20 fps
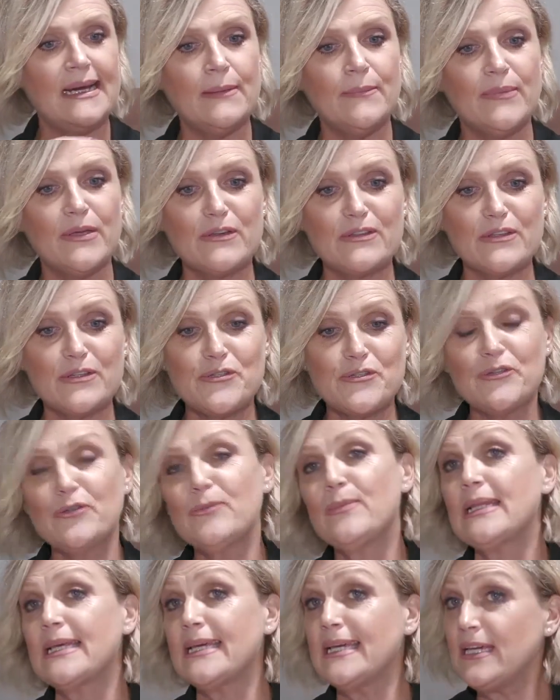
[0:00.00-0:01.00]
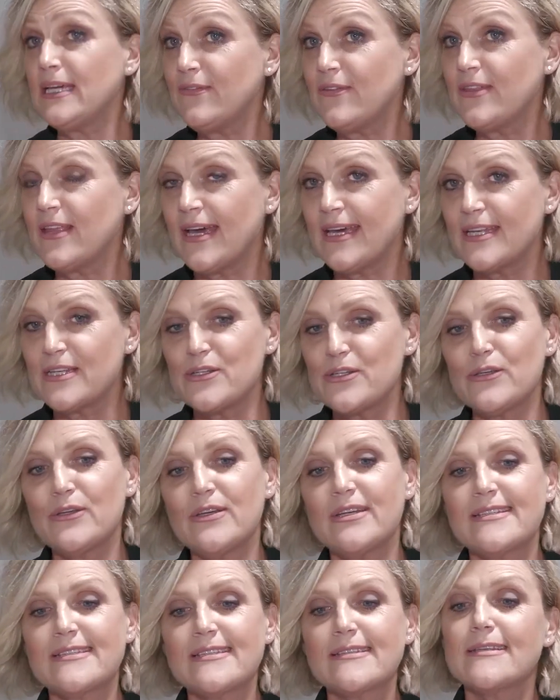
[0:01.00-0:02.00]
because I do believe that
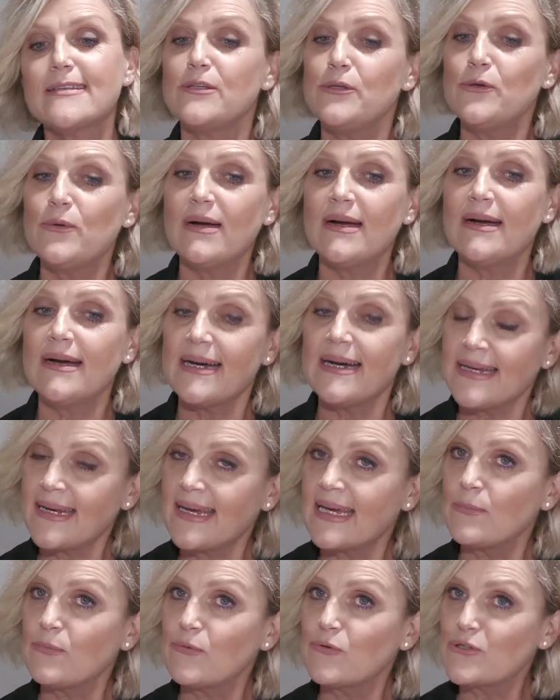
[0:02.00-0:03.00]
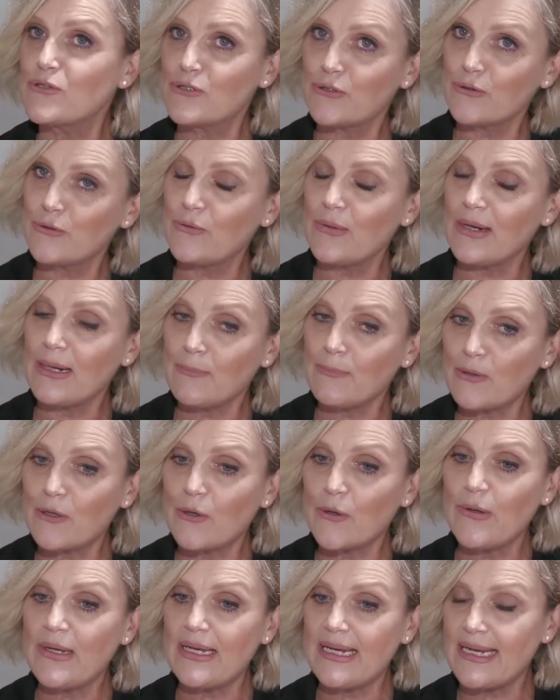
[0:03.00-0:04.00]
you are unable to
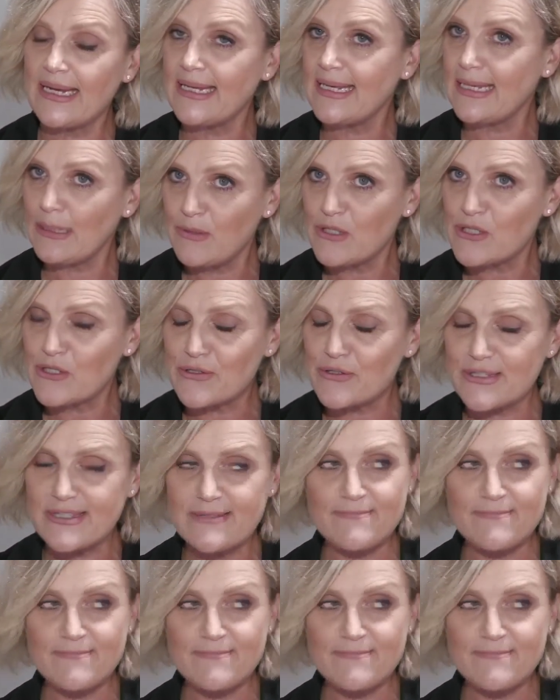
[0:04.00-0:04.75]
upload any images.